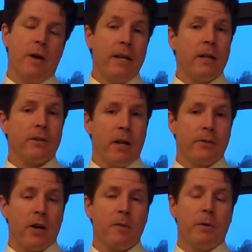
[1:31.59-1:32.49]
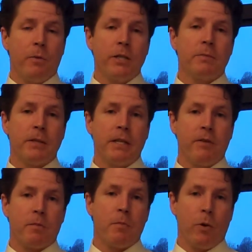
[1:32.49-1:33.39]
And I'll talk about one
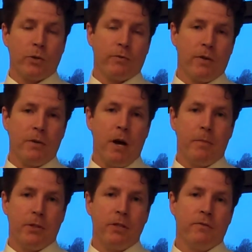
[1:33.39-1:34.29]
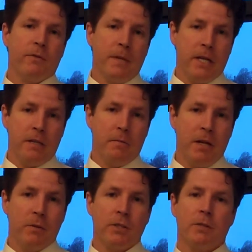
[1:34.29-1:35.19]
specific proposal from the opposition, from the
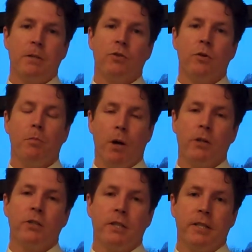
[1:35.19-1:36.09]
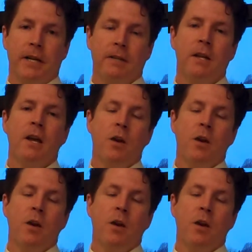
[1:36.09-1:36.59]
NDP, which has been to abolish the Senate,